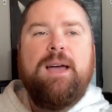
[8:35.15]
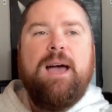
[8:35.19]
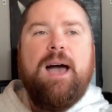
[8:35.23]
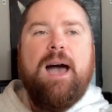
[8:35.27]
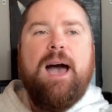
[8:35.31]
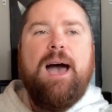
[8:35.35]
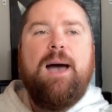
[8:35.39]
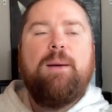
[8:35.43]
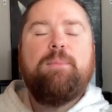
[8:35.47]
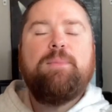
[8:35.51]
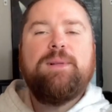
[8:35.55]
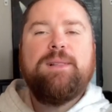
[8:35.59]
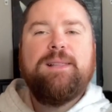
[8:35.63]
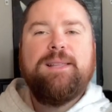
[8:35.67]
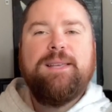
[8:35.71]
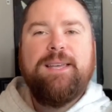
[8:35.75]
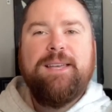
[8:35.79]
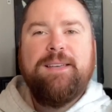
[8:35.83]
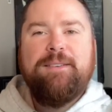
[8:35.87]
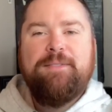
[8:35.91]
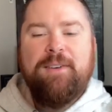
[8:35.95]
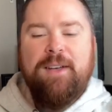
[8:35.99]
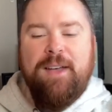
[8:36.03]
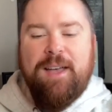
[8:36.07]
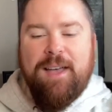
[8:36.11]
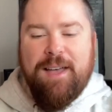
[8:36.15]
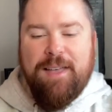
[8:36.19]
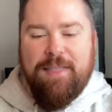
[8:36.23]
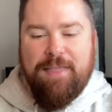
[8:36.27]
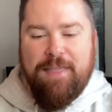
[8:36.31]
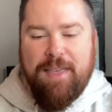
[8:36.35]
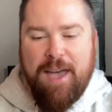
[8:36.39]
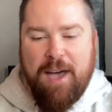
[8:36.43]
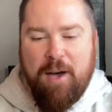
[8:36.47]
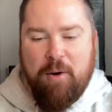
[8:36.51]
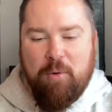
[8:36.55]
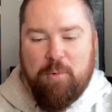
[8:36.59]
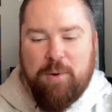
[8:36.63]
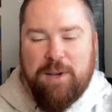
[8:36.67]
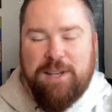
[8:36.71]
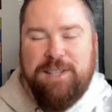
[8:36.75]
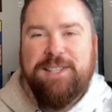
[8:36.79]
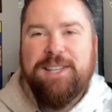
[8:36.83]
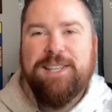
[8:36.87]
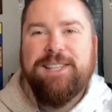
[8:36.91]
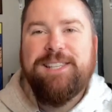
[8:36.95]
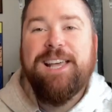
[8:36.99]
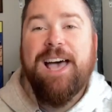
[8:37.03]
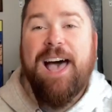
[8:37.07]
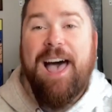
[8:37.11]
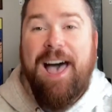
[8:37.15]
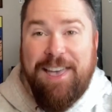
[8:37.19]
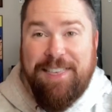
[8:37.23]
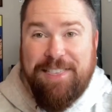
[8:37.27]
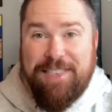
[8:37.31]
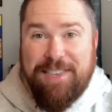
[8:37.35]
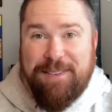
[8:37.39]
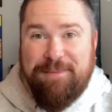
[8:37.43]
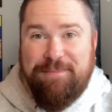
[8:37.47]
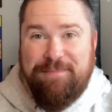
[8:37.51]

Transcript: I believe that we should tithe.